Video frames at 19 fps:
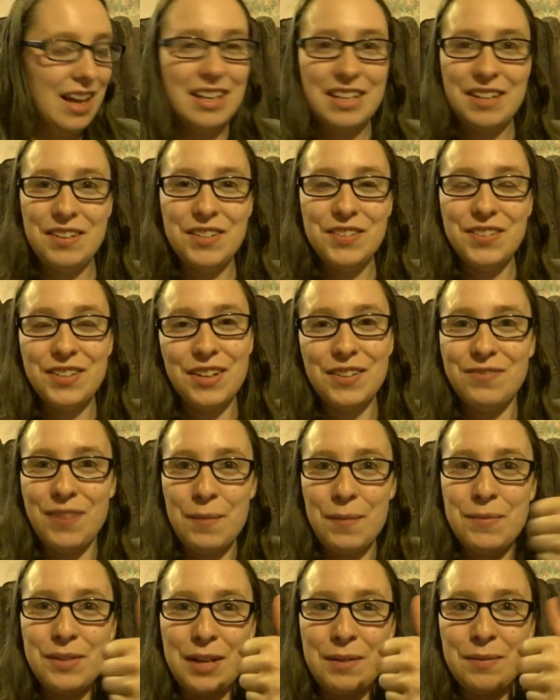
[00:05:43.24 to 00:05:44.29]
Give me a
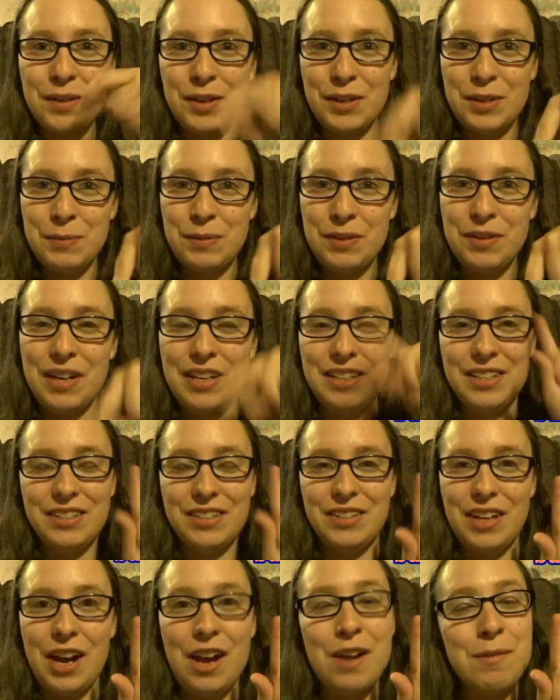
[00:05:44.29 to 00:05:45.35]
thumbs up, comment below, and subscribe.